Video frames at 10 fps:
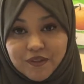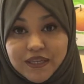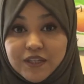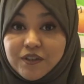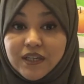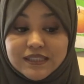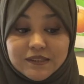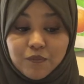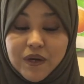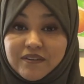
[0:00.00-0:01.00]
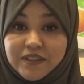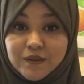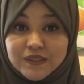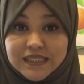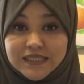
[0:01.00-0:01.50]
Okay, you can ask them, where are
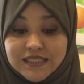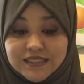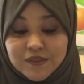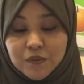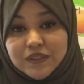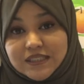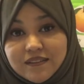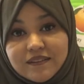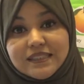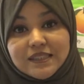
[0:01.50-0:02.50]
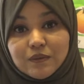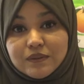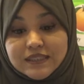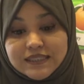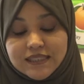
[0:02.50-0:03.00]
your scissors, or what are these
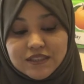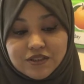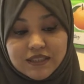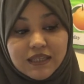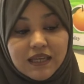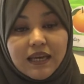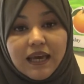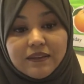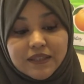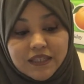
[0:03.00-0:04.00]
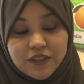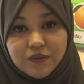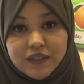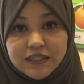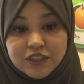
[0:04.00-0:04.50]
called, etc. And then
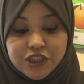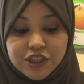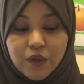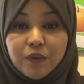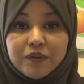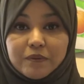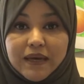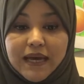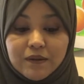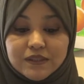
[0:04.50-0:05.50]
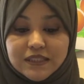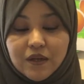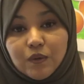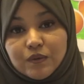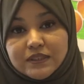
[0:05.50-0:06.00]
you can show them how to
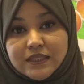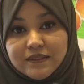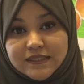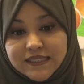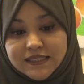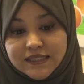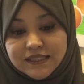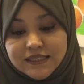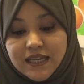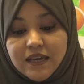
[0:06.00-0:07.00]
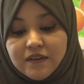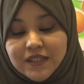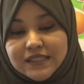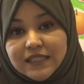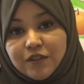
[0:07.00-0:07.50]
hold the scissors.
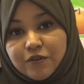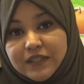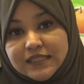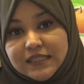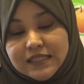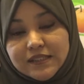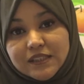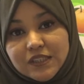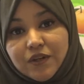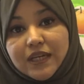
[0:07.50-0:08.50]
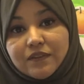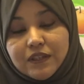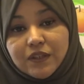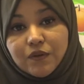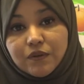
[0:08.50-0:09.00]
This increases the strength
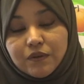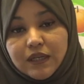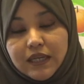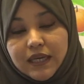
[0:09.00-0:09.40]
in your